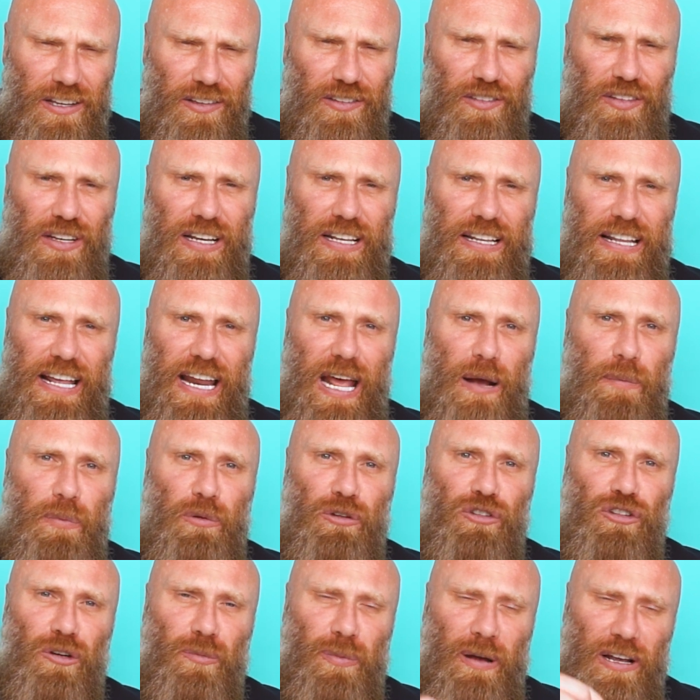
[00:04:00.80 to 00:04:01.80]
see in that Apple
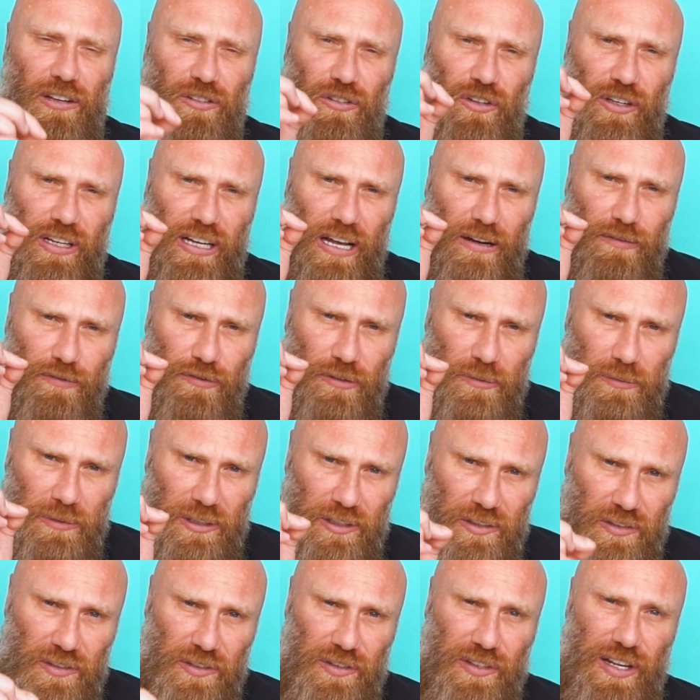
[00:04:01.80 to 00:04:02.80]
shop has to come from the
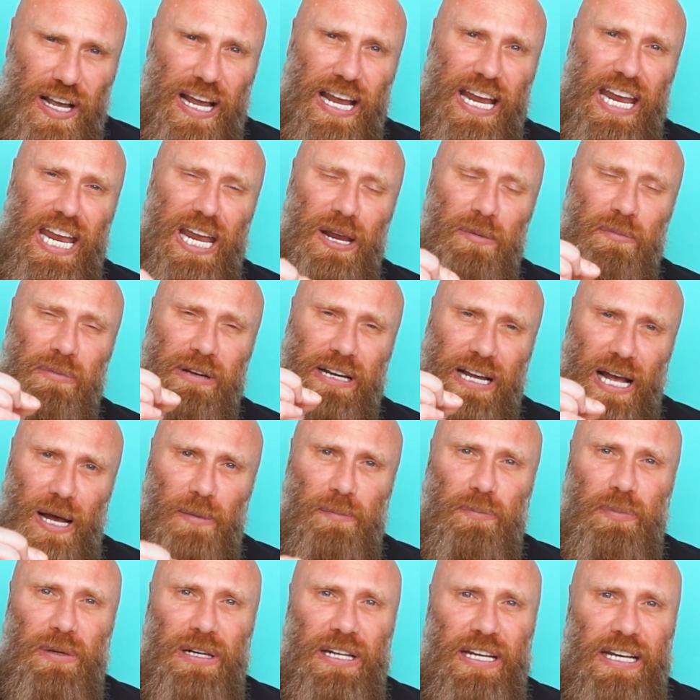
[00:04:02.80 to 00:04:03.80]
same
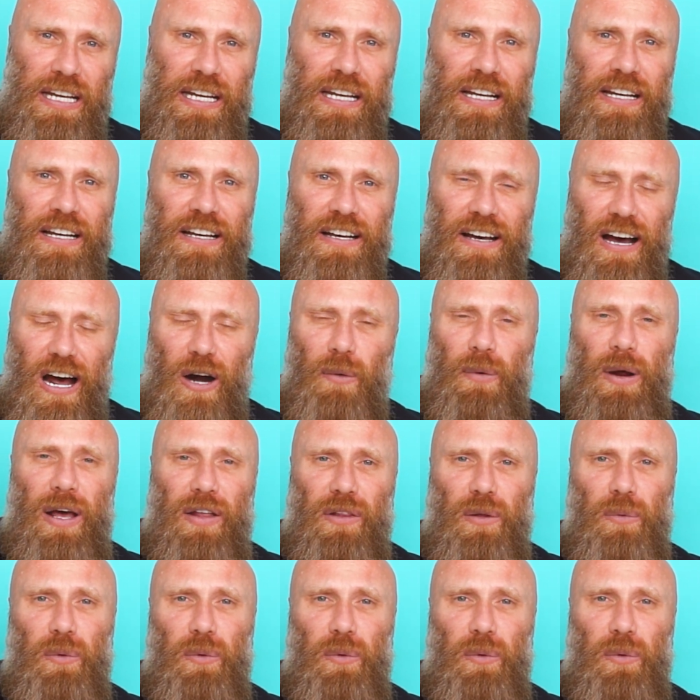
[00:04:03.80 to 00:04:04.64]
company around the